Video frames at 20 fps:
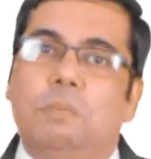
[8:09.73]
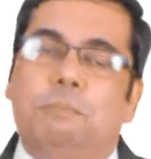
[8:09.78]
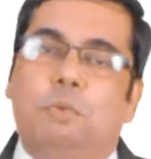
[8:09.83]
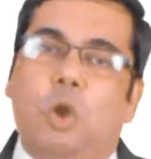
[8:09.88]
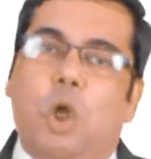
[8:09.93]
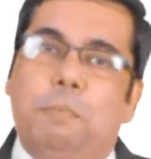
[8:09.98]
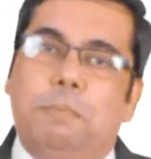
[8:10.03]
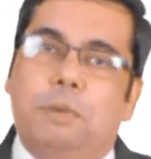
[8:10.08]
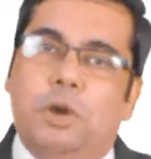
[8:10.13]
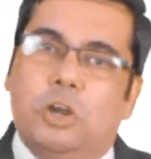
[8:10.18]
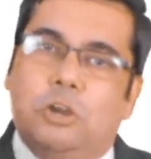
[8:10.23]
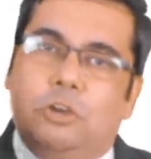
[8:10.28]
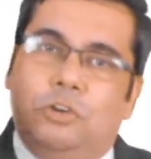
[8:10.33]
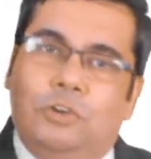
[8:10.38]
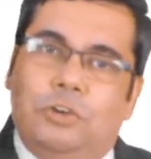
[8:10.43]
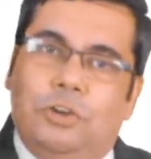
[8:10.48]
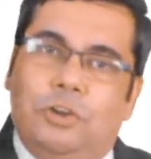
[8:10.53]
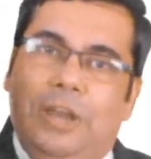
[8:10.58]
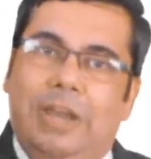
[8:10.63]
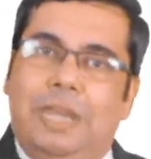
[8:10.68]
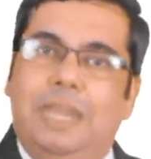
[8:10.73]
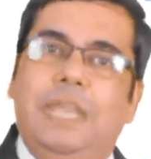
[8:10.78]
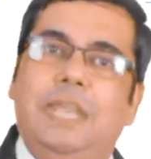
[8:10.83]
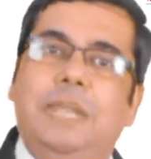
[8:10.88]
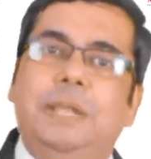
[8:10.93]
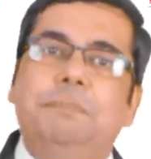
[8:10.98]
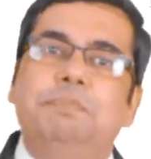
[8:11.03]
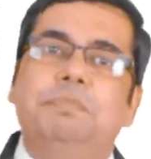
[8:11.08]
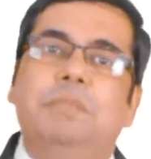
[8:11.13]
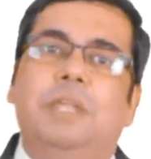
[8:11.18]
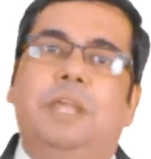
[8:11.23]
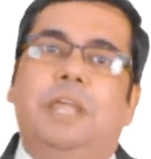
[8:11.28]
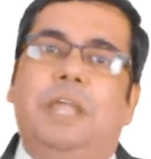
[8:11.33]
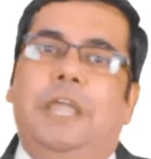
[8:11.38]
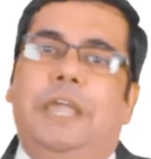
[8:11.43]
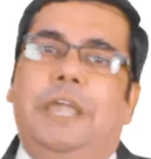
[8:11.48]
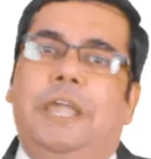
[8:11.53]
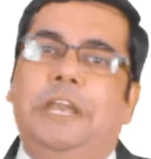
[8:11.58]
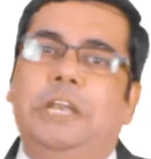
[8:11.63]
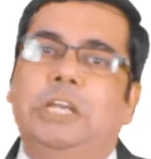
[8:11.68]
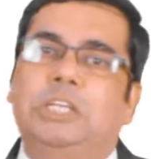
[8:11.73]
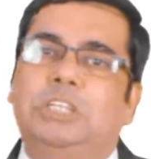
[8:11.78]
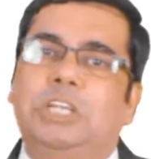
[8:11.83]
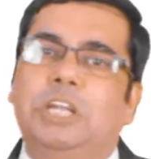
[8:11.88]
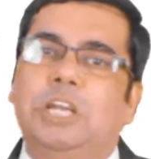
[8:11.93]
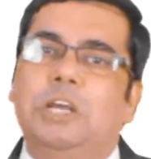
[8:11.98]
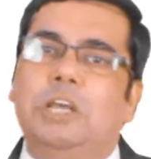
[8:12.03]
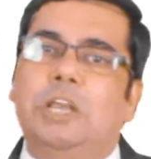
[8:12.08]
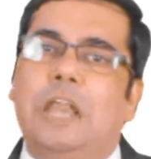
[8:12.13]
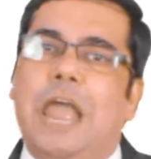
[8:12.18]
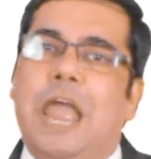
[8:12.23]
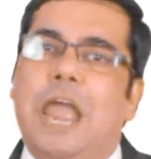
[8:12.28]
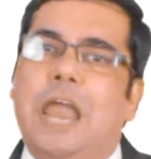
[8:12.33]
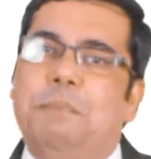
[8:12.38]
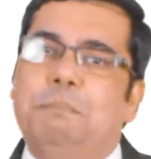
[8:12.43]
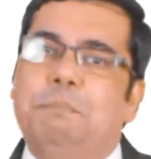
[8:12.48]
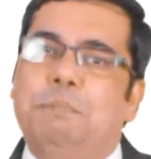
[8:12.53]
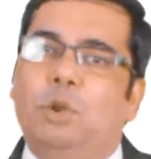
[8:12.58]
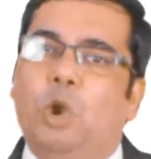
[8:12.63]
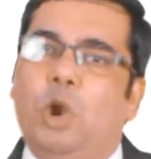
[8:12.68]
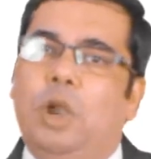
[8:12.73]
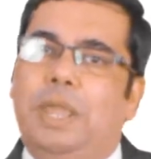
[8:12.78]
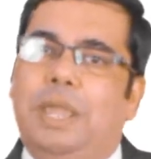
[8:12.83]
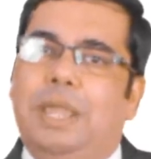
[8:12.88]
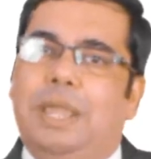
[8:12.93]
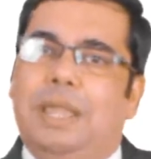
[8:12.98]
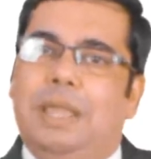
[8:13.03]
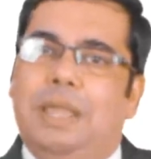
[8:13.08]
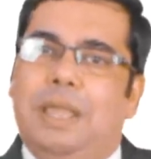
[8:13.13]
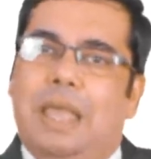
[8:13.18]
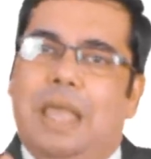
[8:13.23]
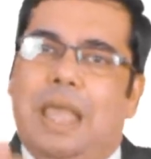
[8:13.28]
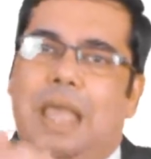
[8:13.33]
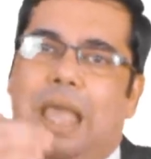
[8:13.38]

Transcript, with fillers: proper training, initial and periodic